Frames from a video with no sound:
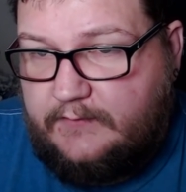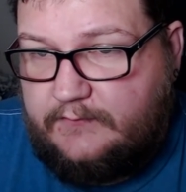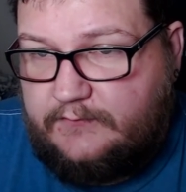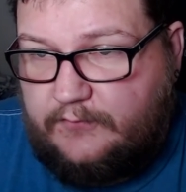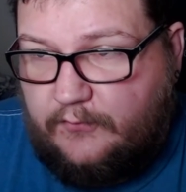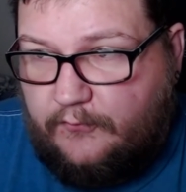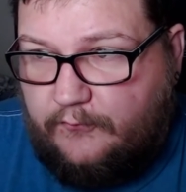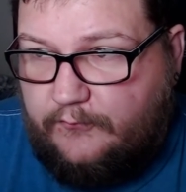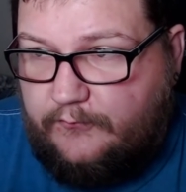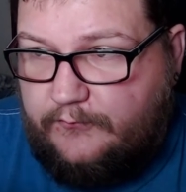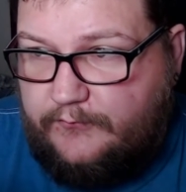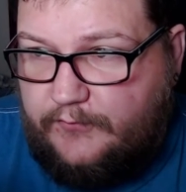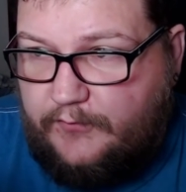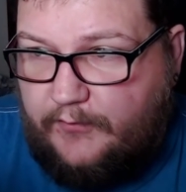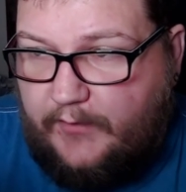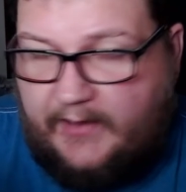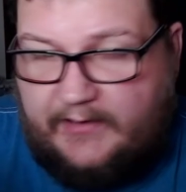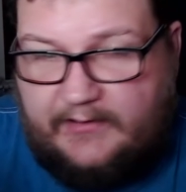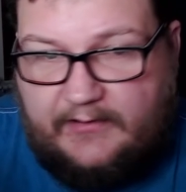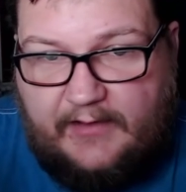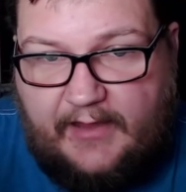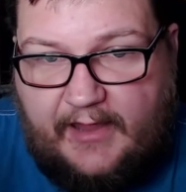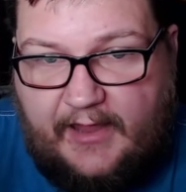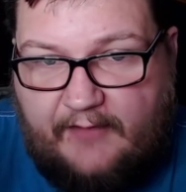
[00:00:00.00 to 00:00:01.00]
So you
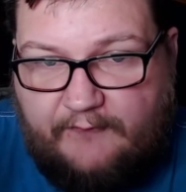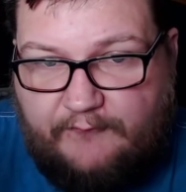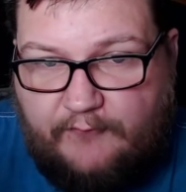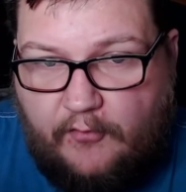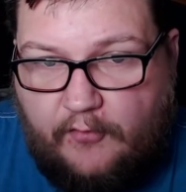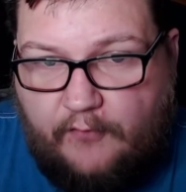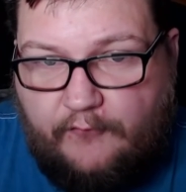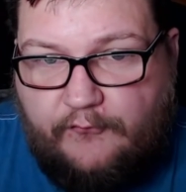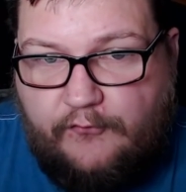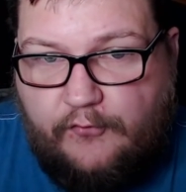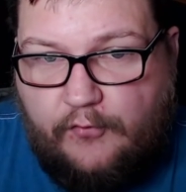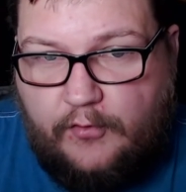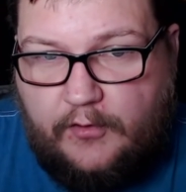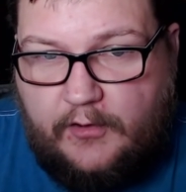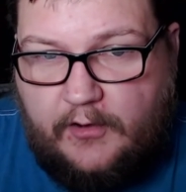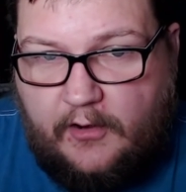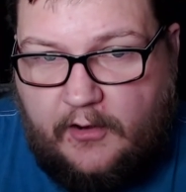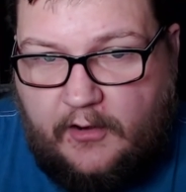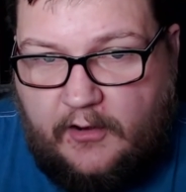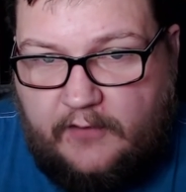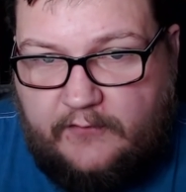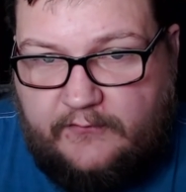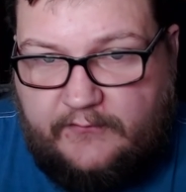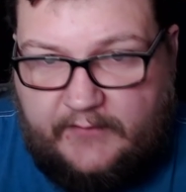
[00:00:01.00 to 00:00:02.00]
have to have all four
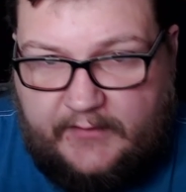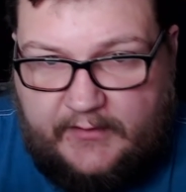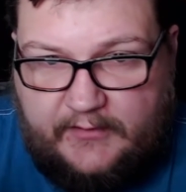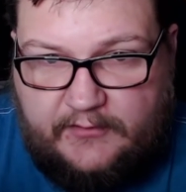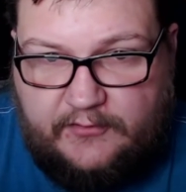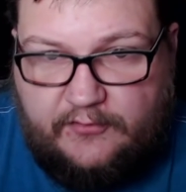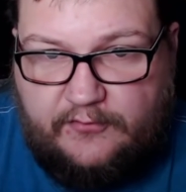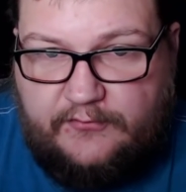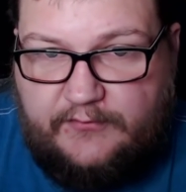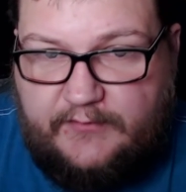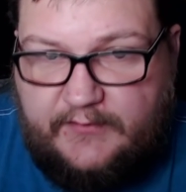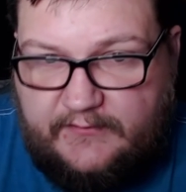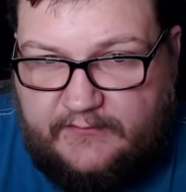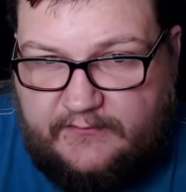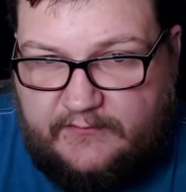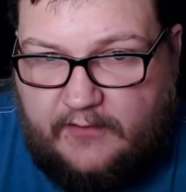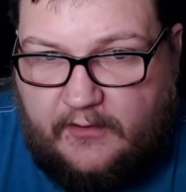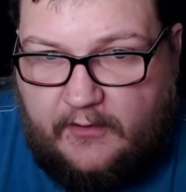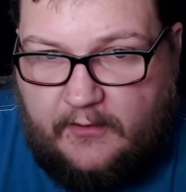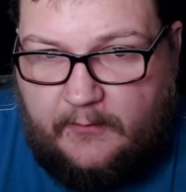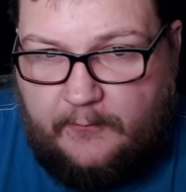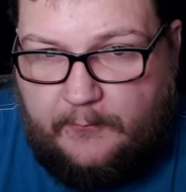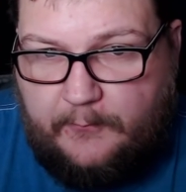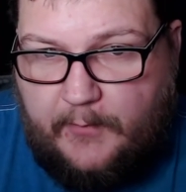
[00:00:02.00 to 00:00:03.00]
cards in your
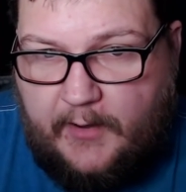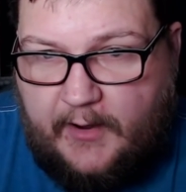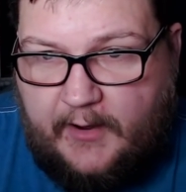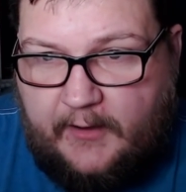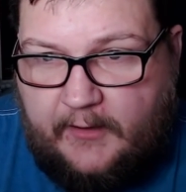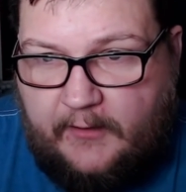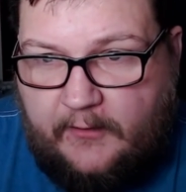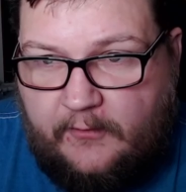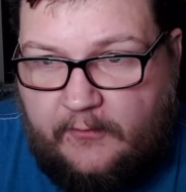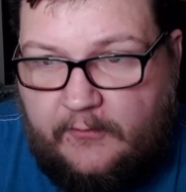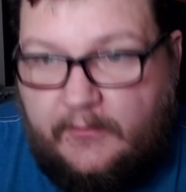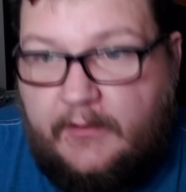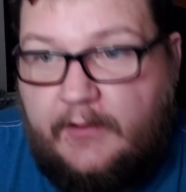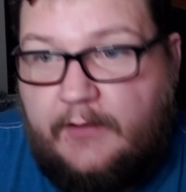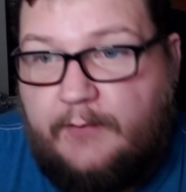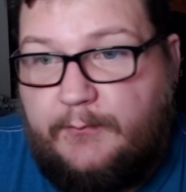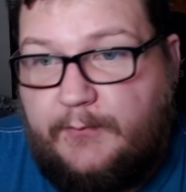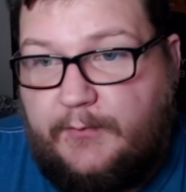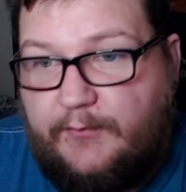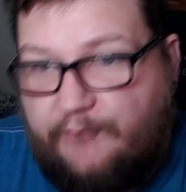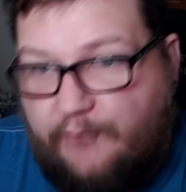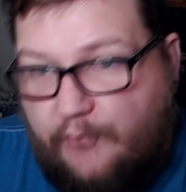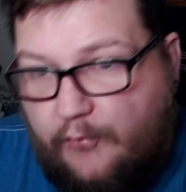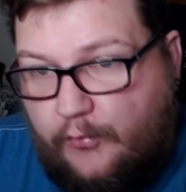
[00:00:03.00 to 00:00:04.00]
discard pile
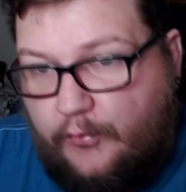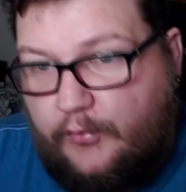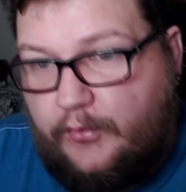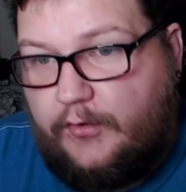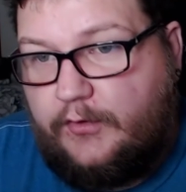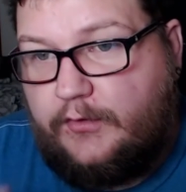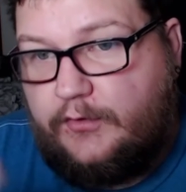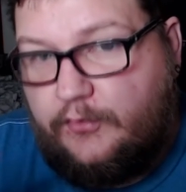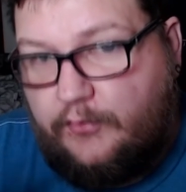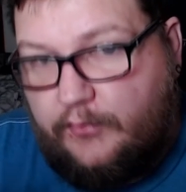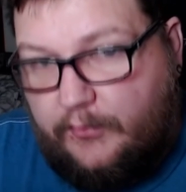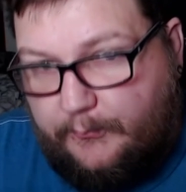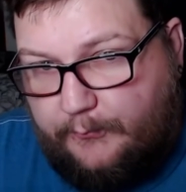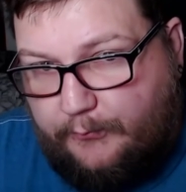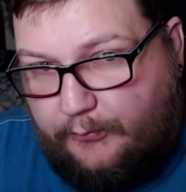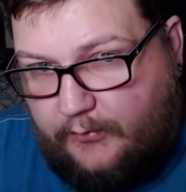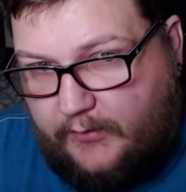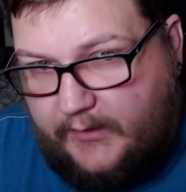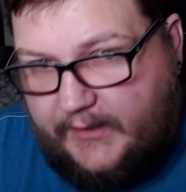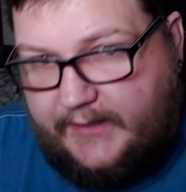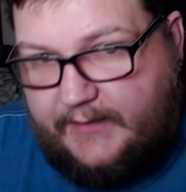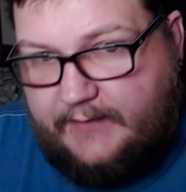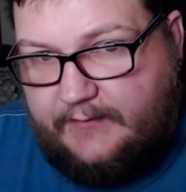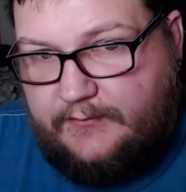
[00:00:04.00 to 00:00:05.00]
before you can
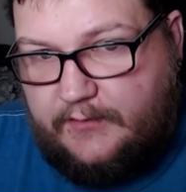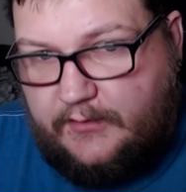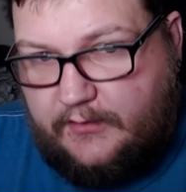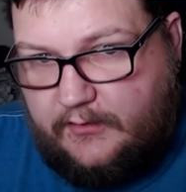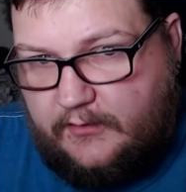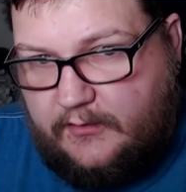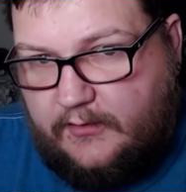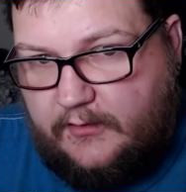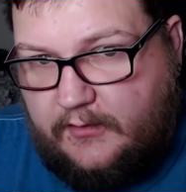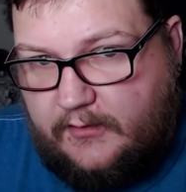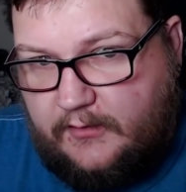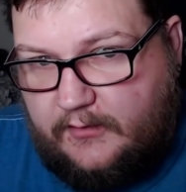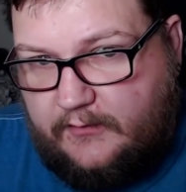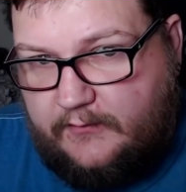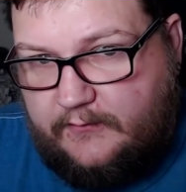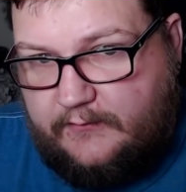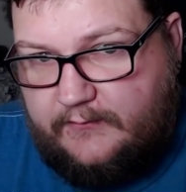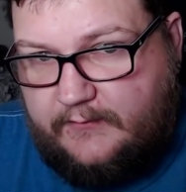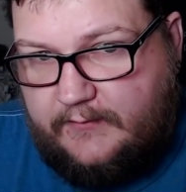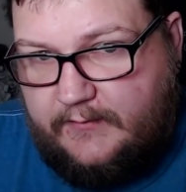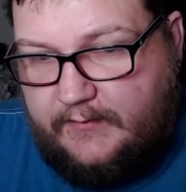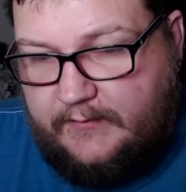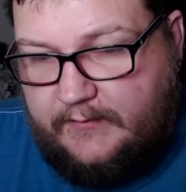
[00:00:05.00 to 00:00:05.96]
play the card.